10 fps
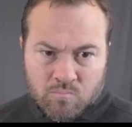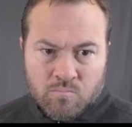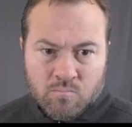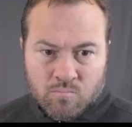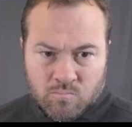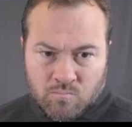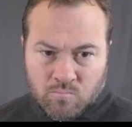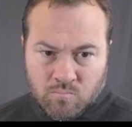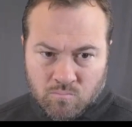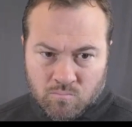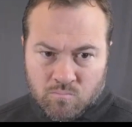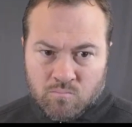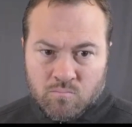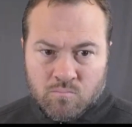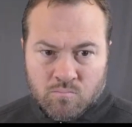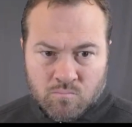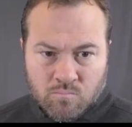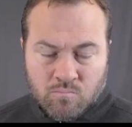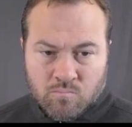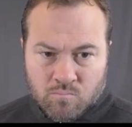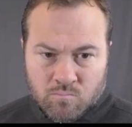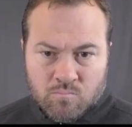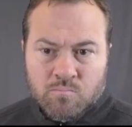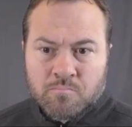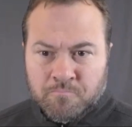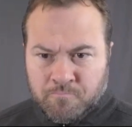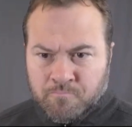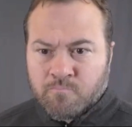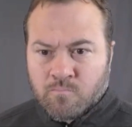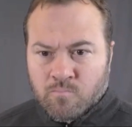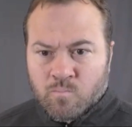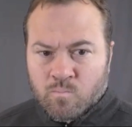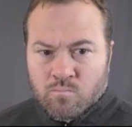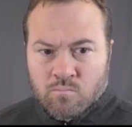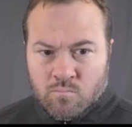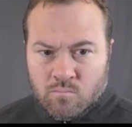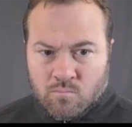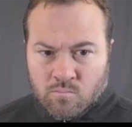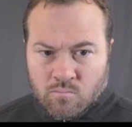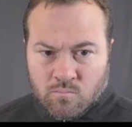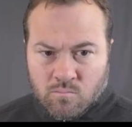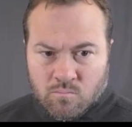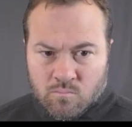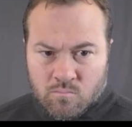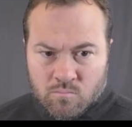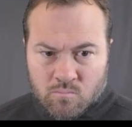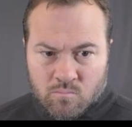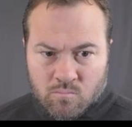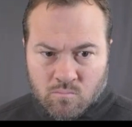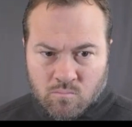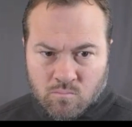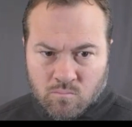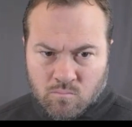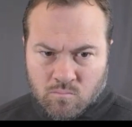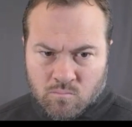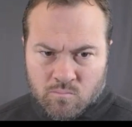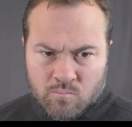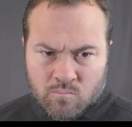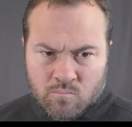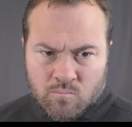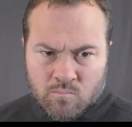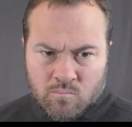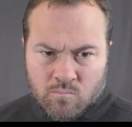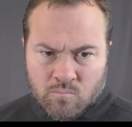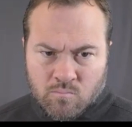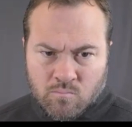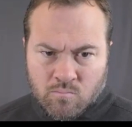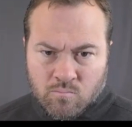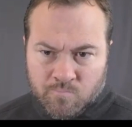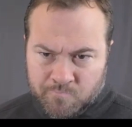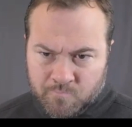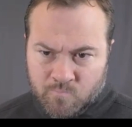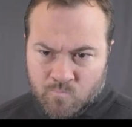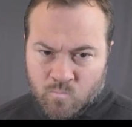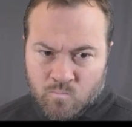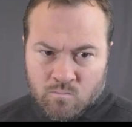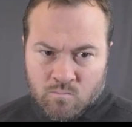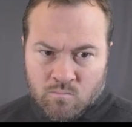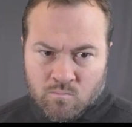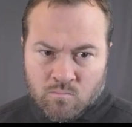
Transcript: The person shown says nothing.